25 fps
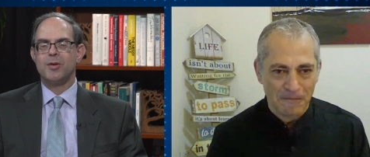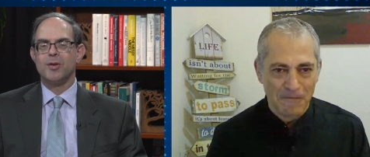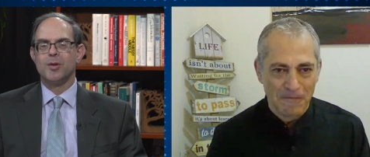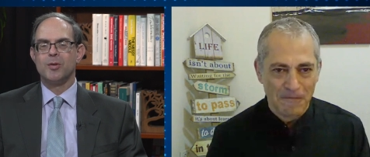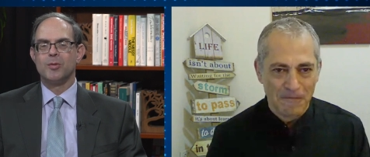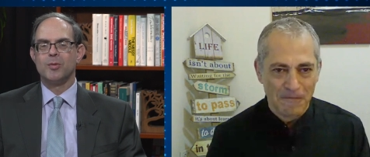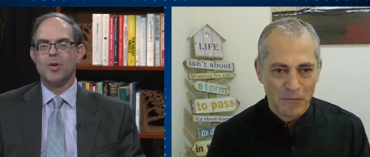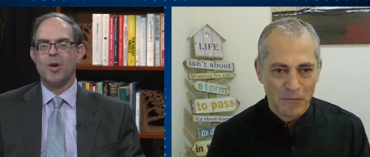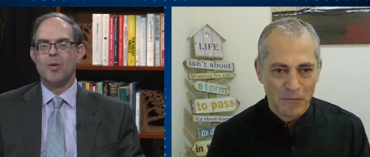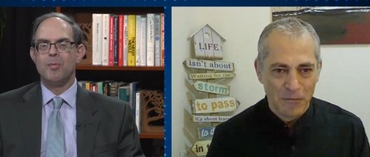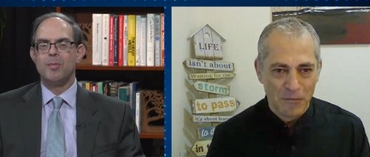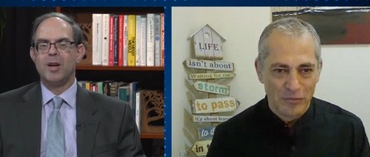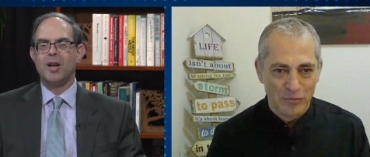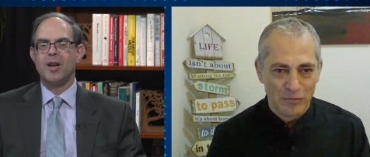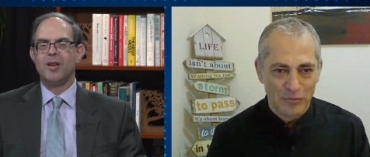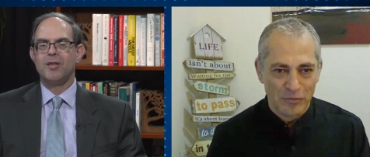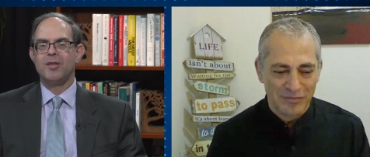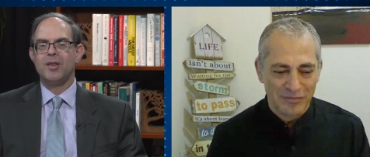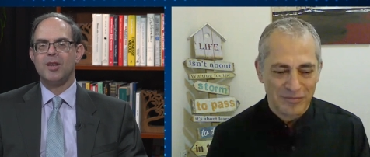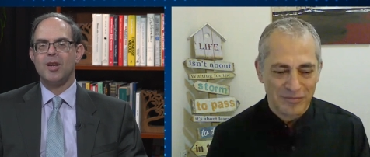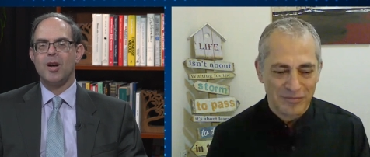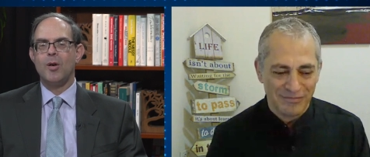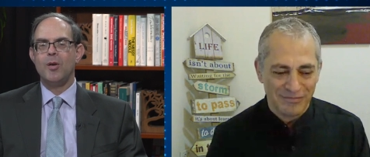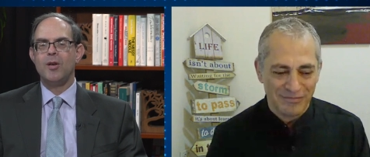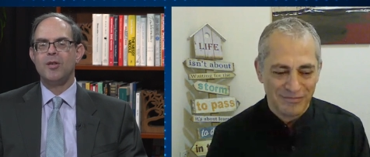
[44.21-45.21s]
Speaker 1: Yaron because
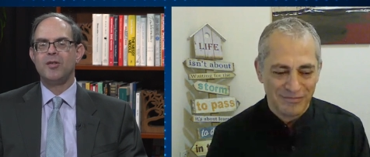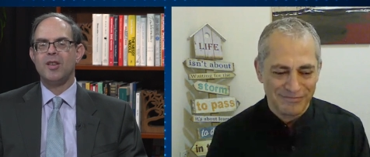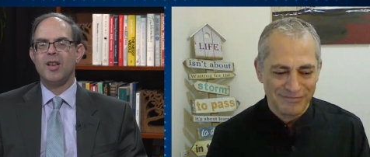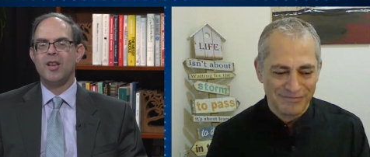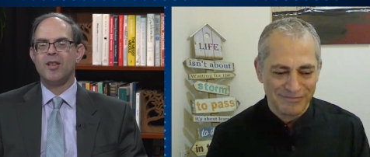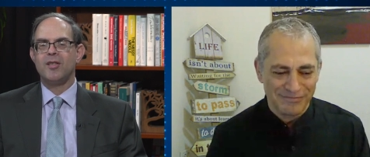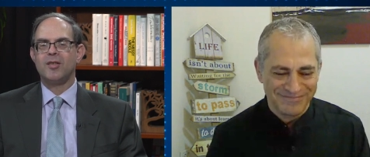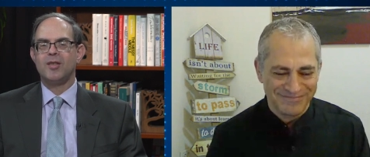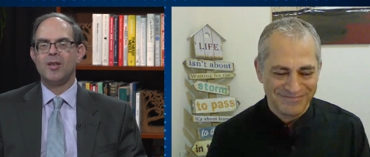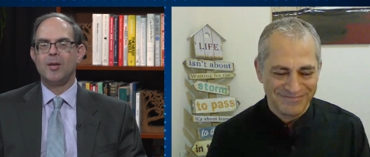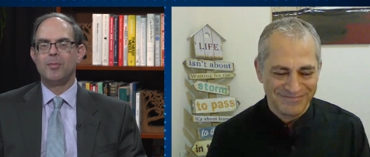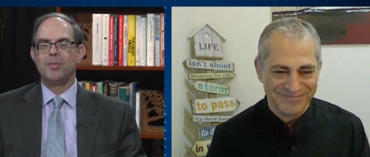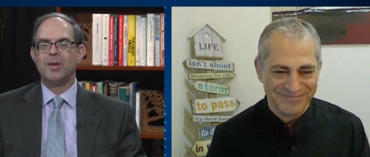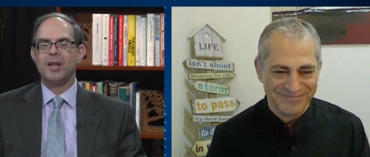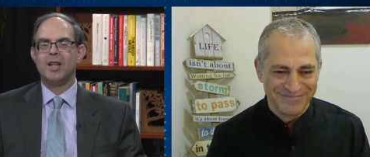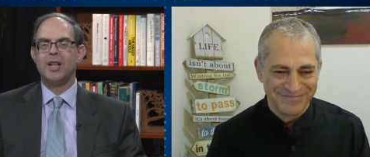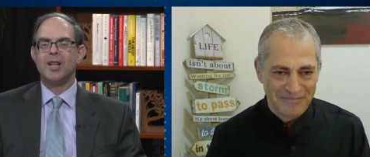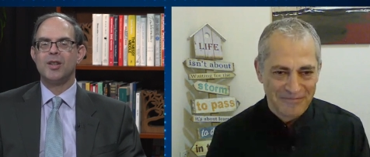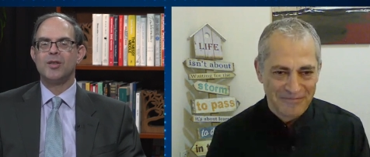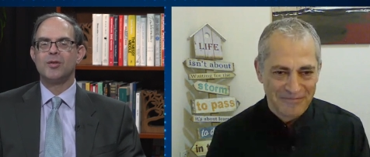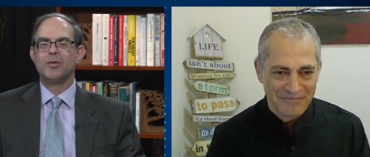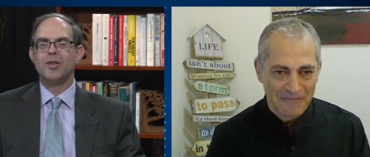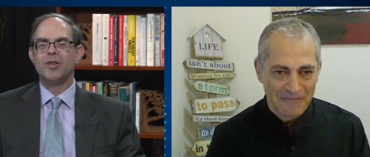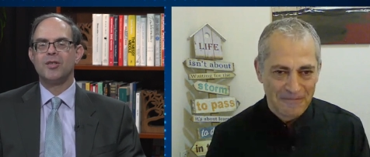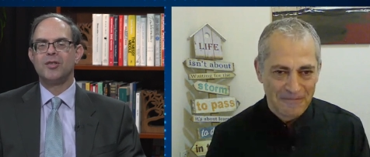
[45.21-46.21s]
he always has something
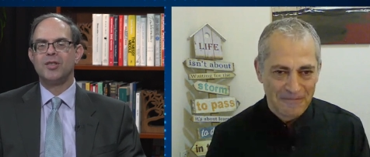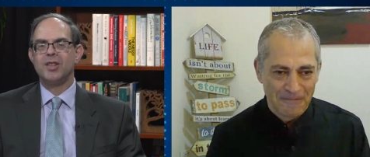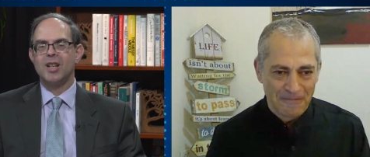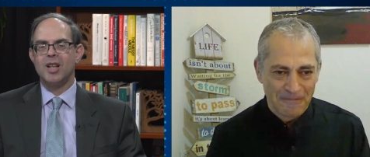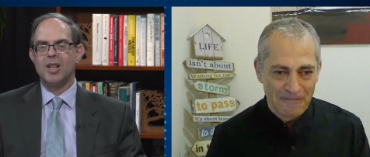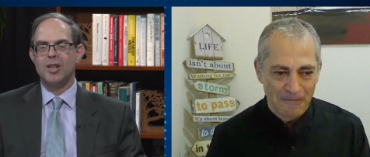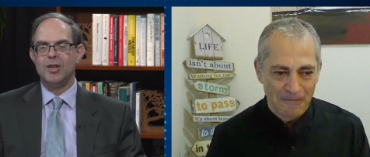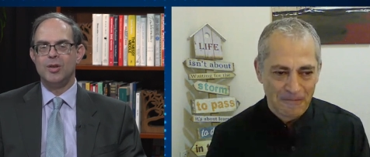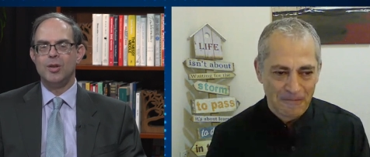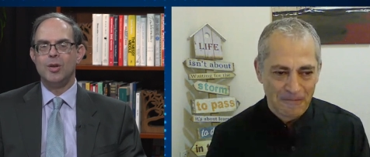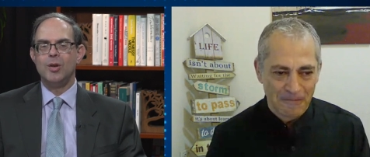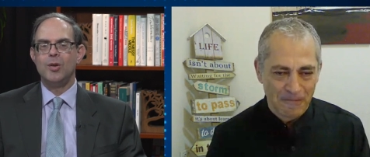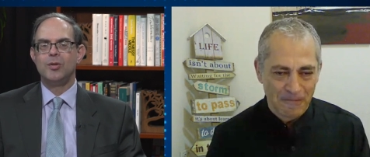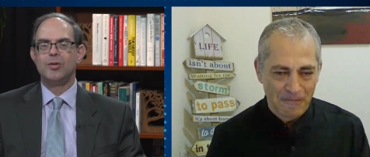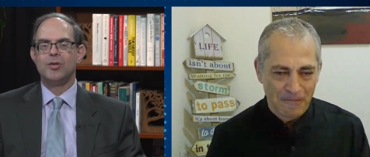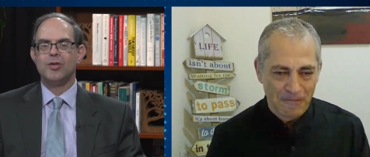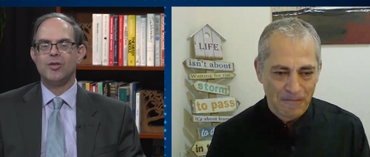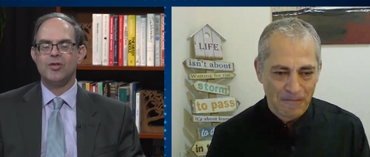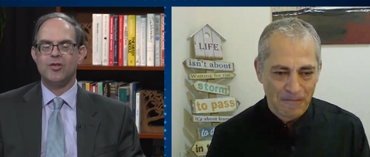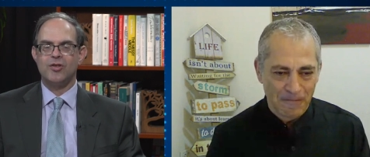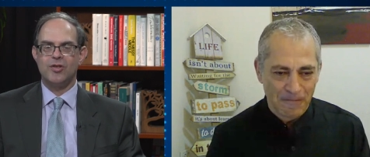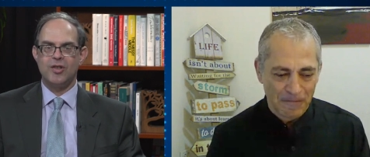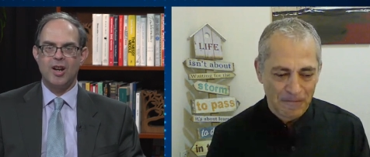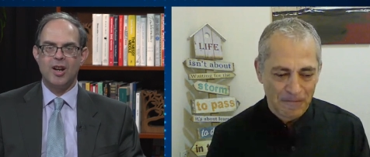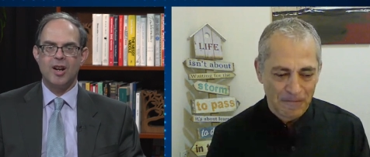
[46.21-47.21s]
interesting and new to
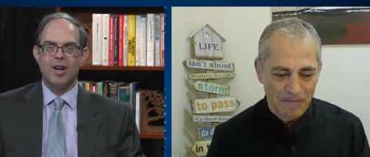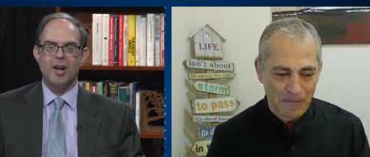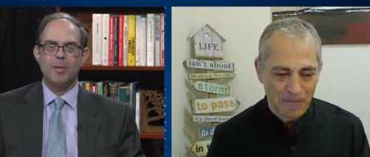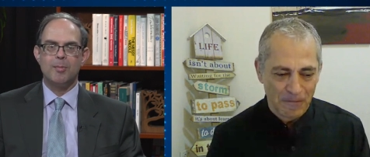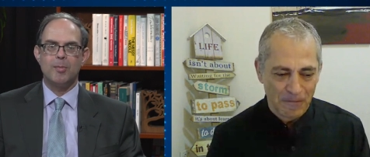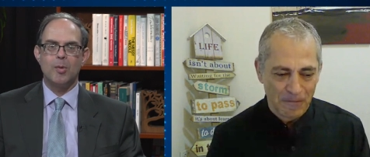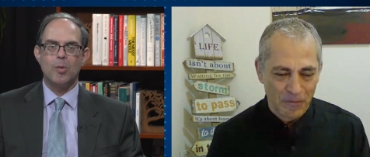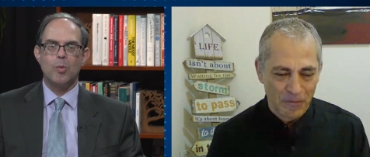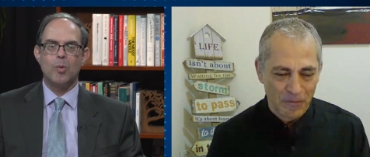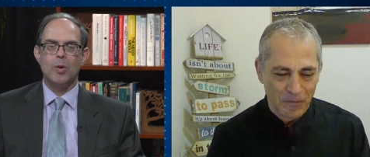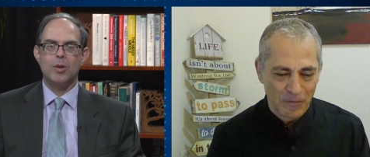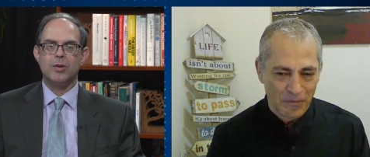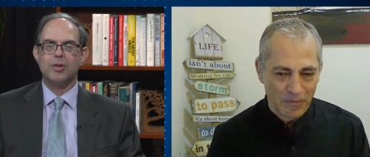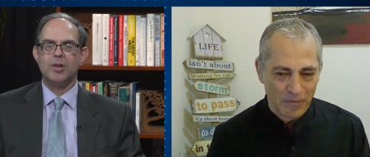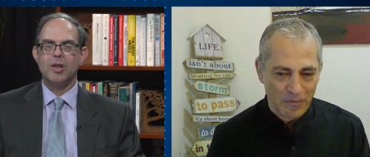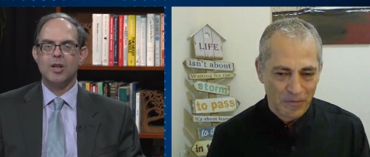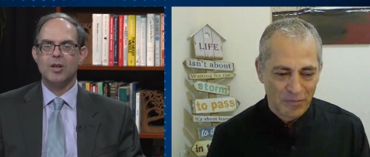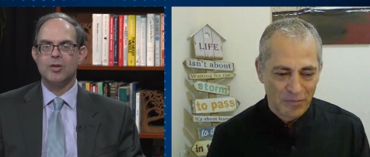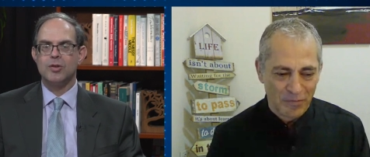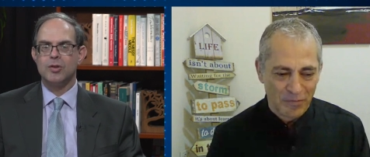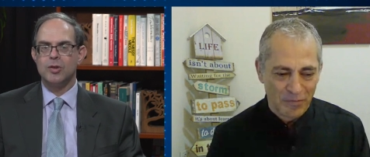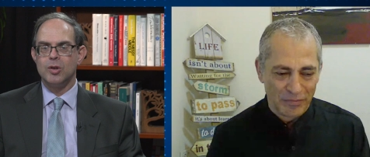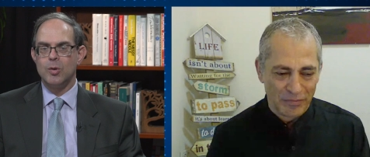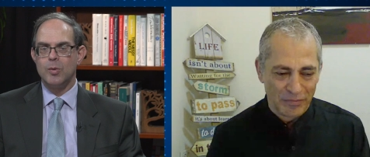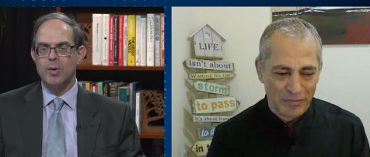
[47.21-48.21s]
share about what they're
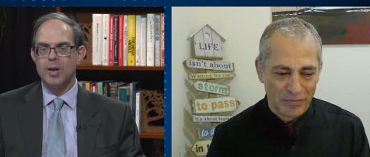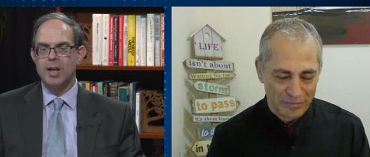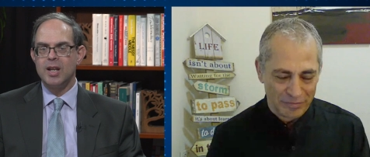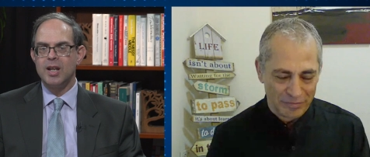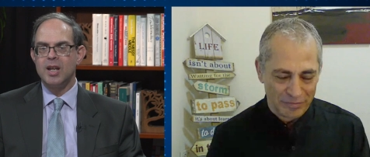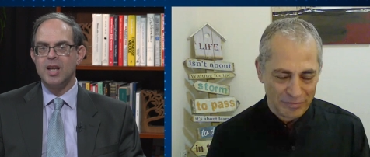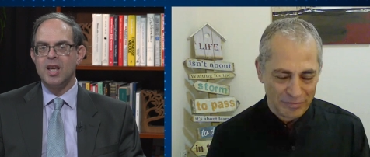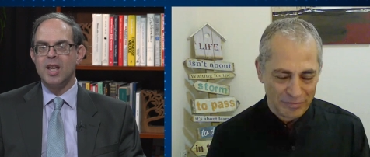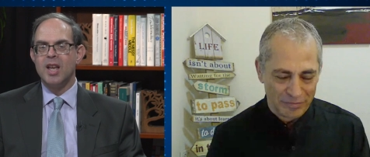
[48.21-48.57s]
doing